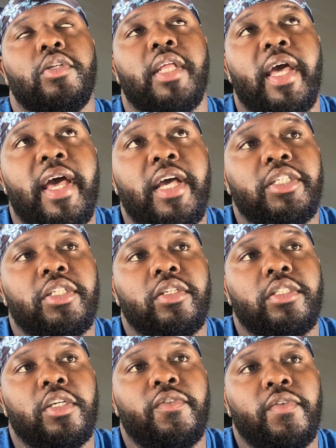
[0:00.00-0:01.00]
you need to ask
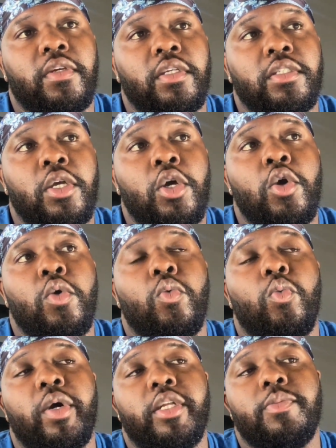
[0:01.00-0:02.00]
yourself is,
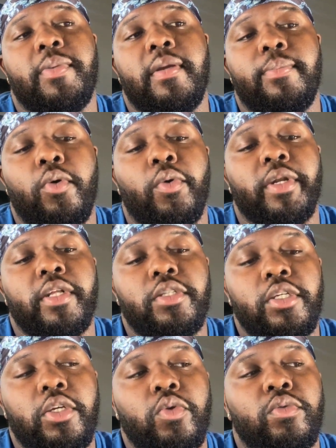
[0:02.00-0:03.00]
what is being poured
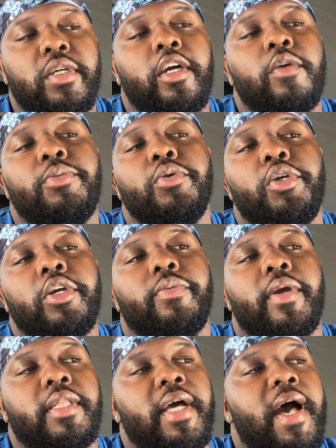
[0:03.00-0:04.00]
into you to help you
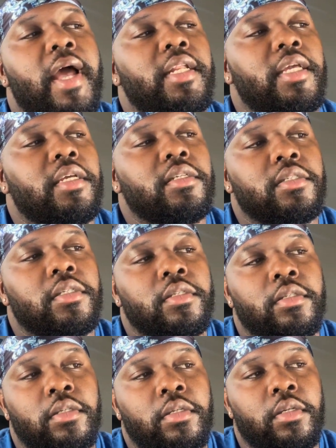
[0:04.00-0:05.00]
curate the ideas?
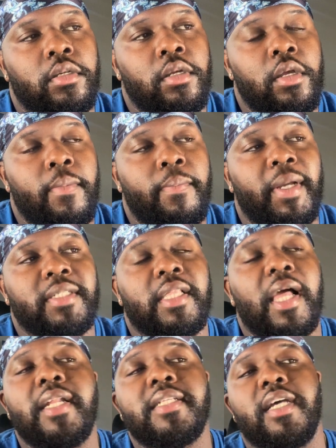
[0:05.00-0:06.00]
Because a
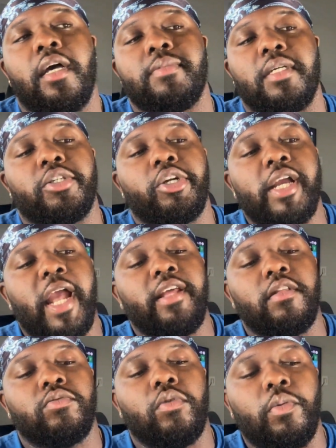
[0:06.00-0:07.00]
lot of times as
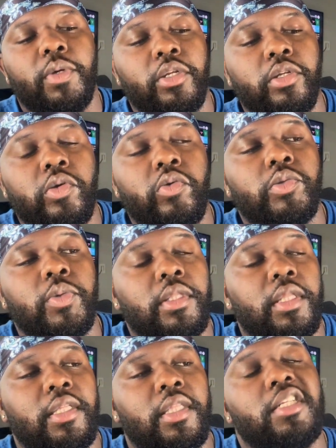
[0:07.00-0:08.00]
creatives, what we do is we
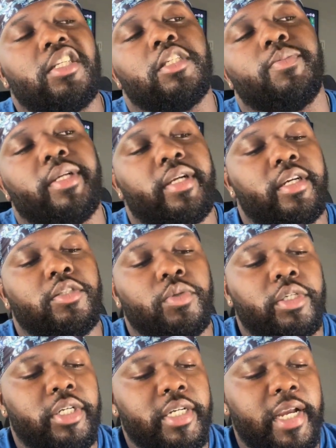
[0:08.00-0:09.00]
think that just because we're
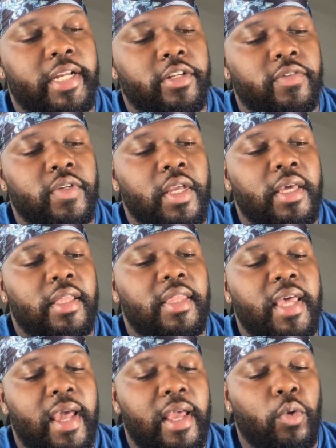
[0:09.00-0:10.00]
creatives,
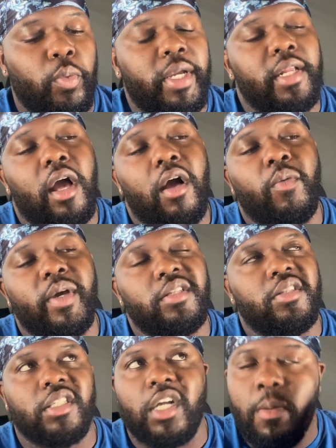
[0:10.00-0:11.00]
that we can always
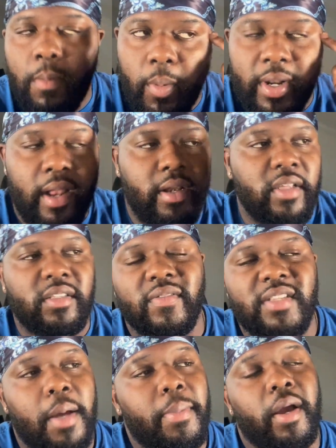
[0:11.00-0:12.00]
just come up with ideas off
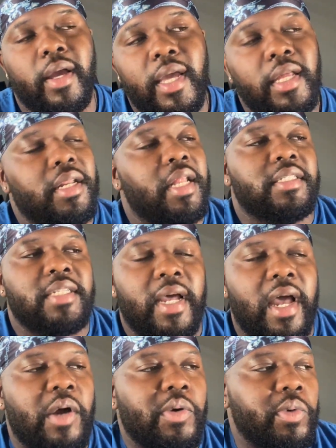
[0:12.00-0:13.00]
the top of our head, and that's not
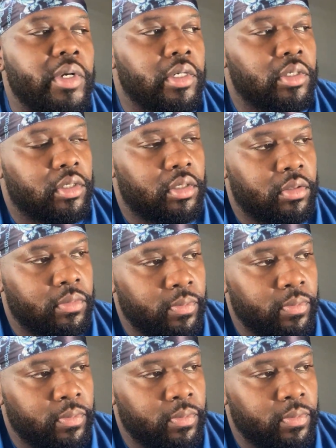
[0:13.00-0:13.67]
how it works.